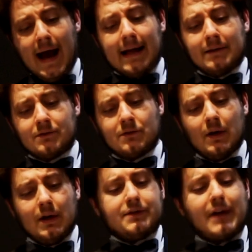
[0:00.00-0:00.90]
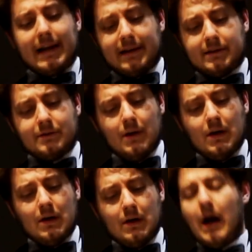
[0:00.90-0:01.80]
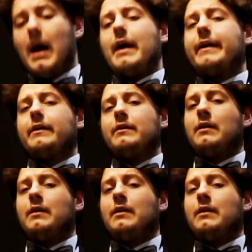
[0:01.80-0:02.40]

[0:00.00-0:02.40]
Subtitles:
And Italian, I.